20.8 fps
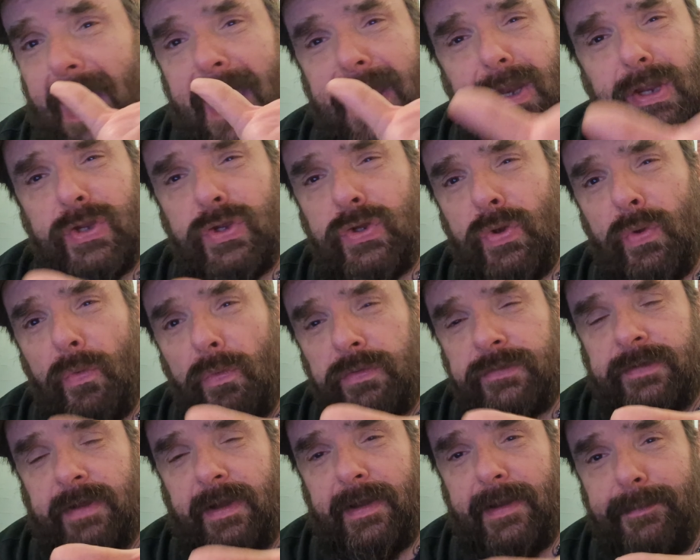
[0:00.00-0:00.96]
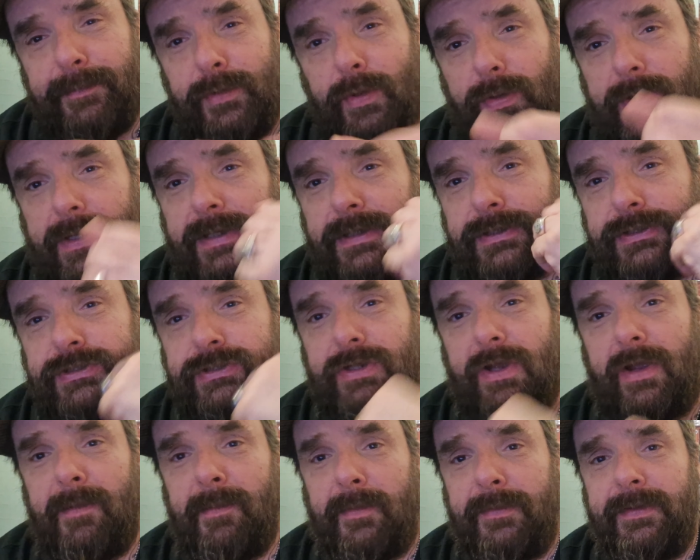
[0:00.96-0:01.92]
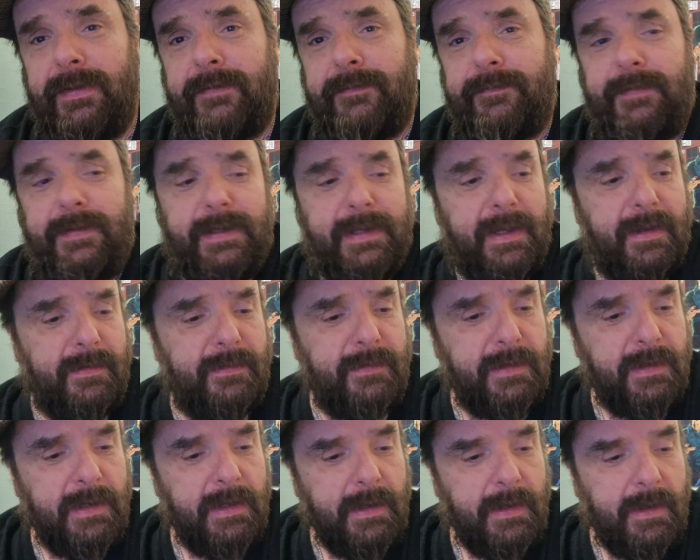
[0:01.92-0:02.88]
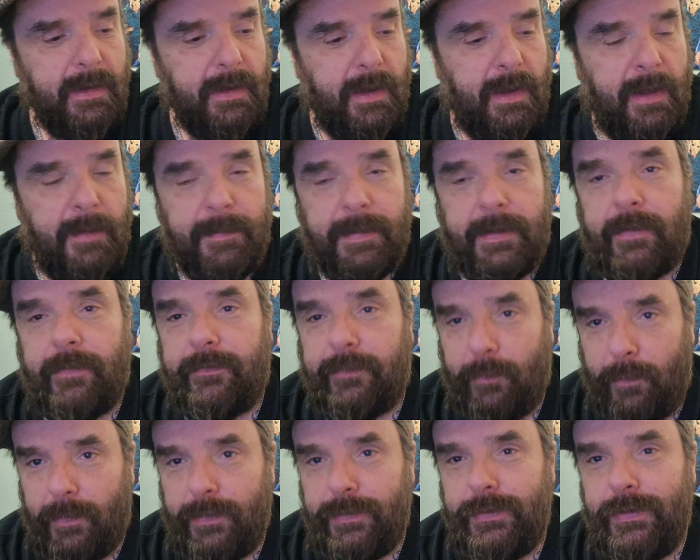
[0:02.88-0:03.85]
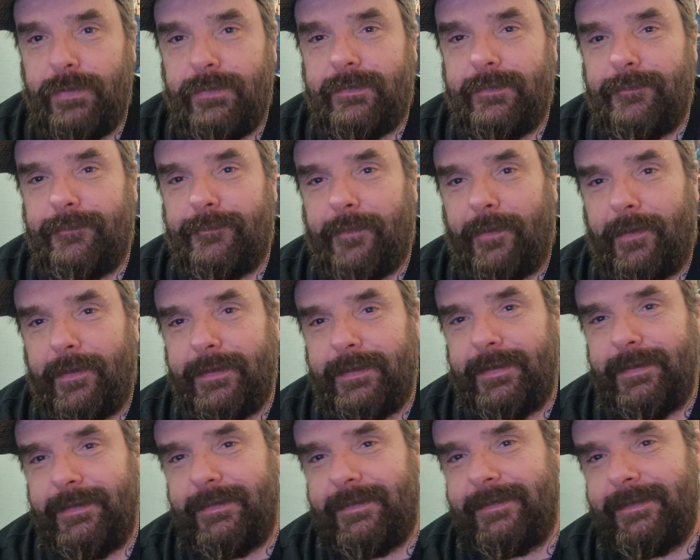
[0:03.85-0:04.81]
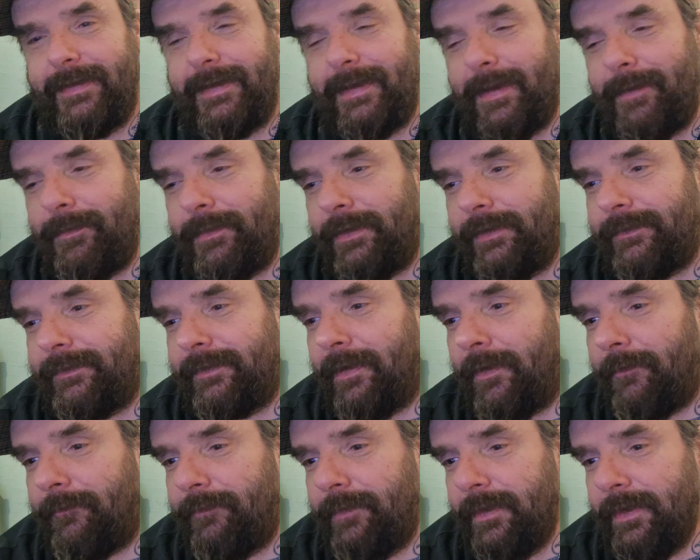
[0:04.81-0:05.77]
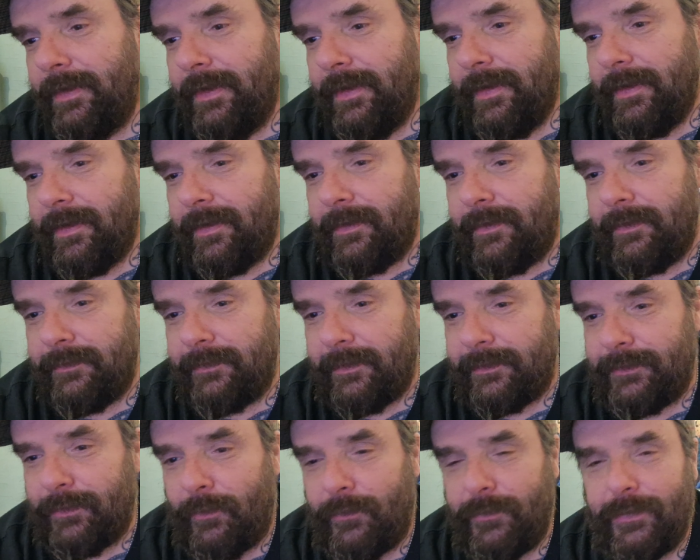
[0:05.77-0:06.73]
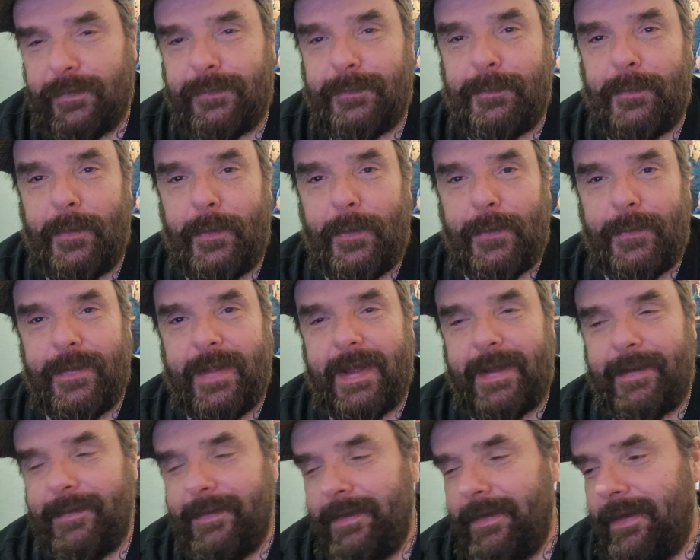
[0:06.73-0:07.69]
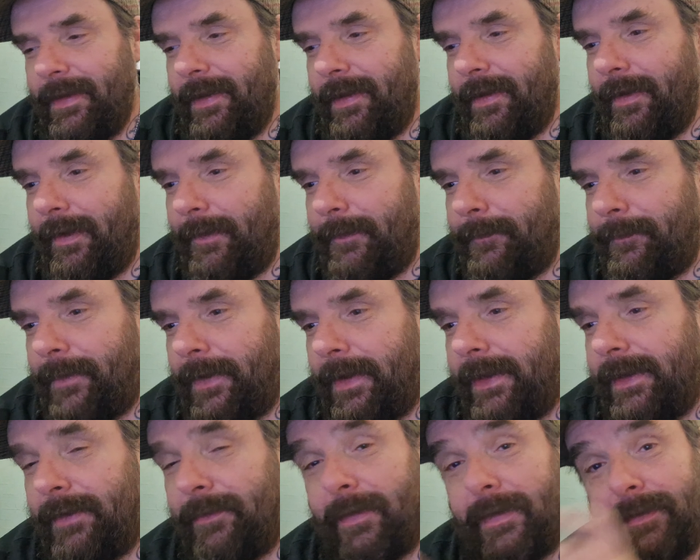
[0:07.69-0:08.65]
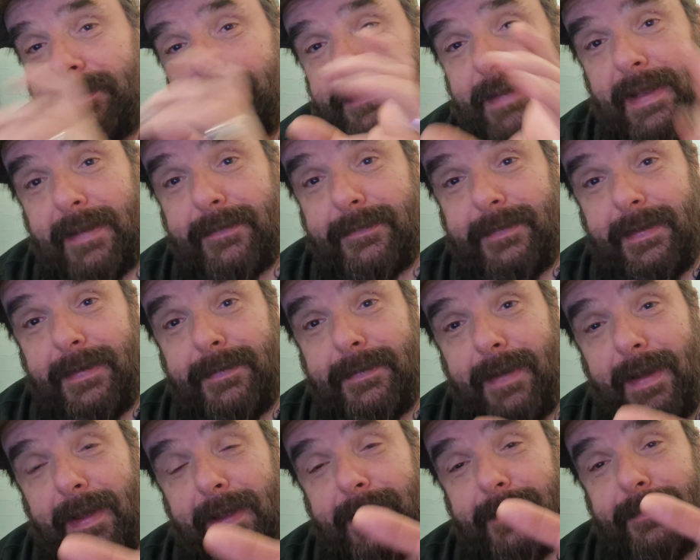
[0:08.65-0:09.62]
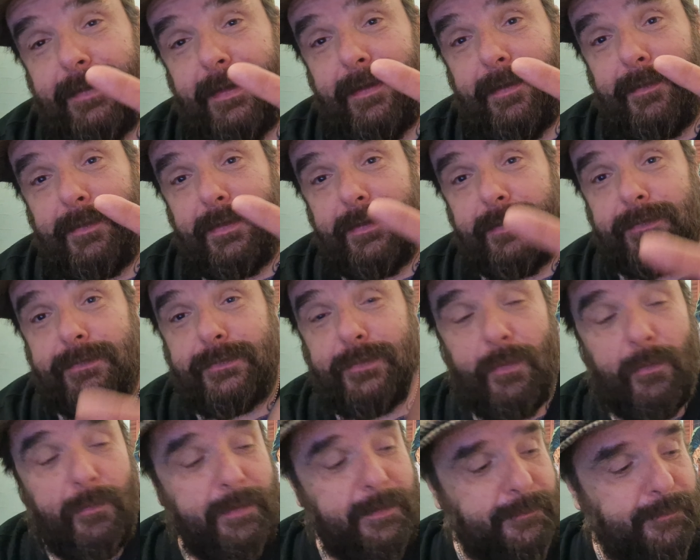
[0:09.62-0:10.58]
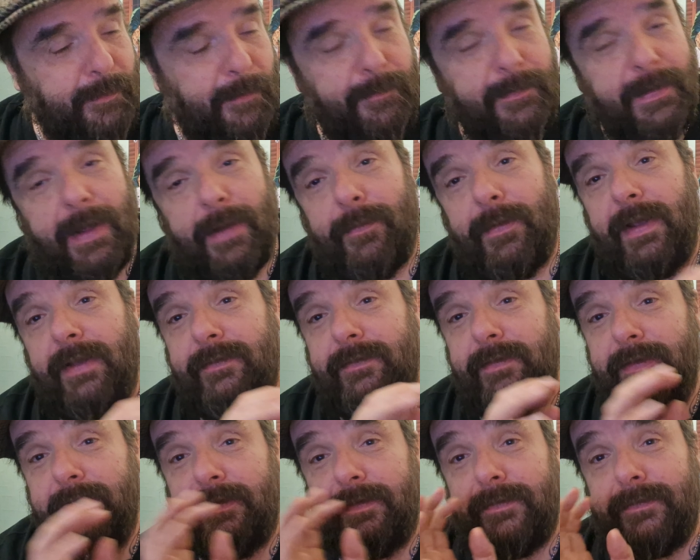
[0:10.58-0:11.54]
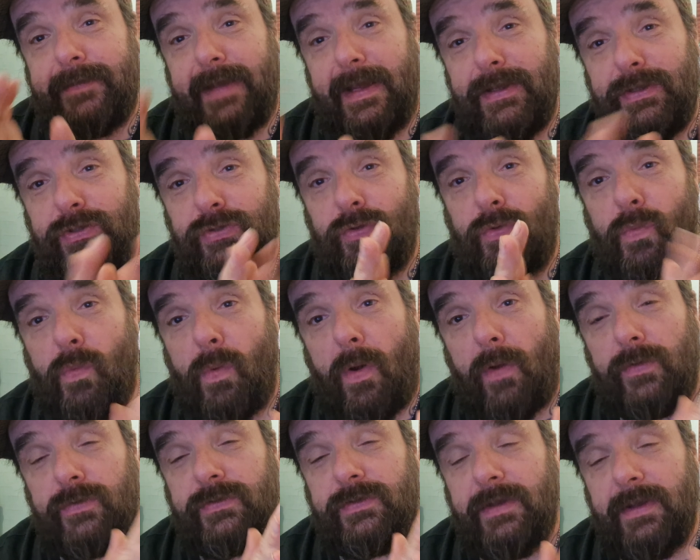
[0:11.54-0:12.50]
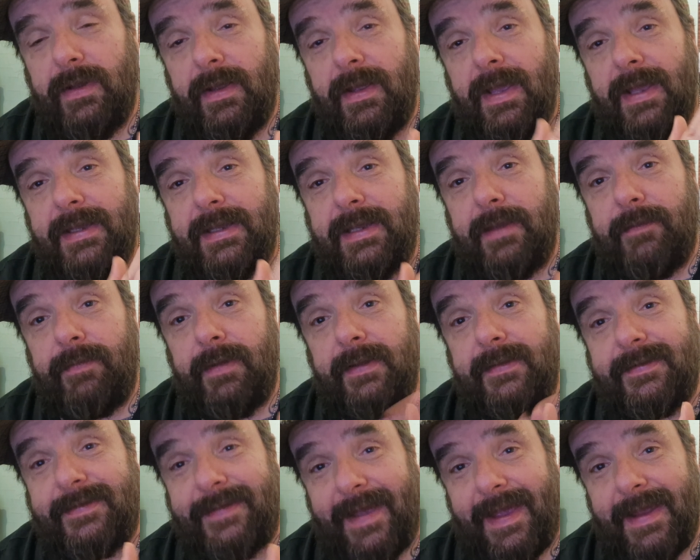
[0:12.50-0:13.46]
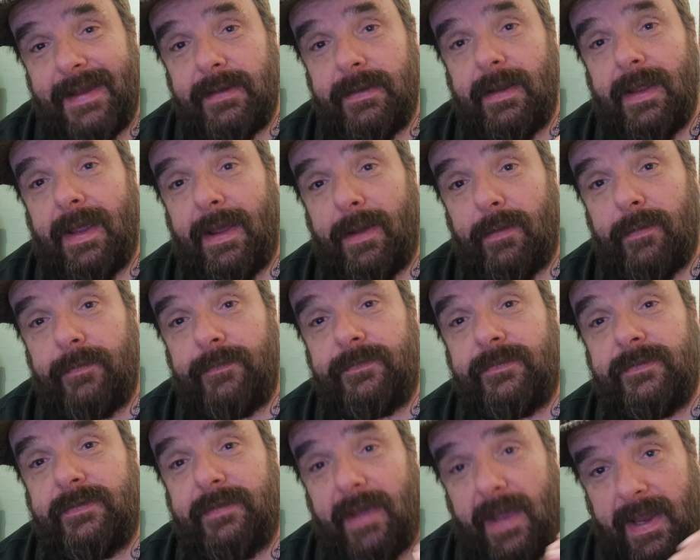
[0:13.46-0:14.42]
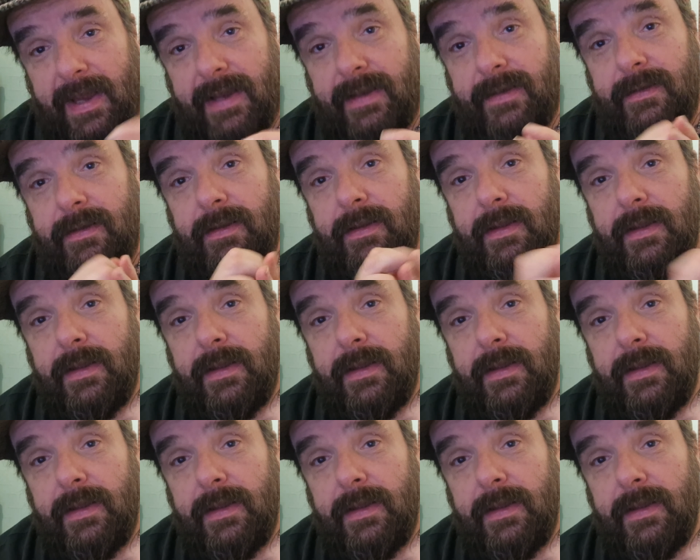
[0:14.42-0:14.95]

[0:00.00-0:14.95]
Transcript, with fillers: and of course I am not going to show him on this video uh, because I want you to find and see him yourself because I don't want to spoil that. Um, but anyway, that's it. And I'm going to score this film now as an essential watch and give it a 10 out of 10.